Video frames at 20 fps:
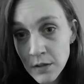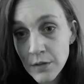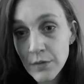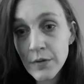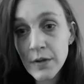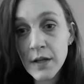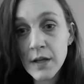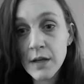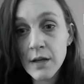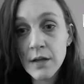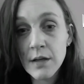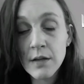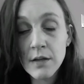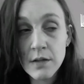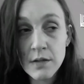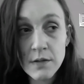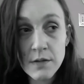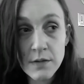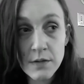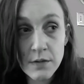okay,
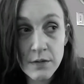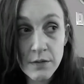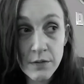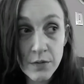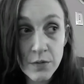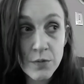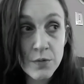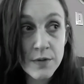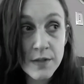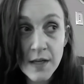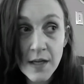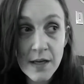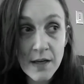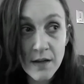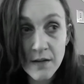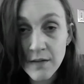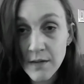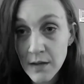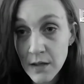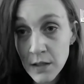to lose
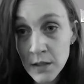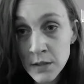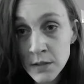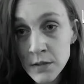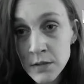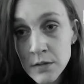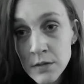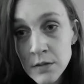anything.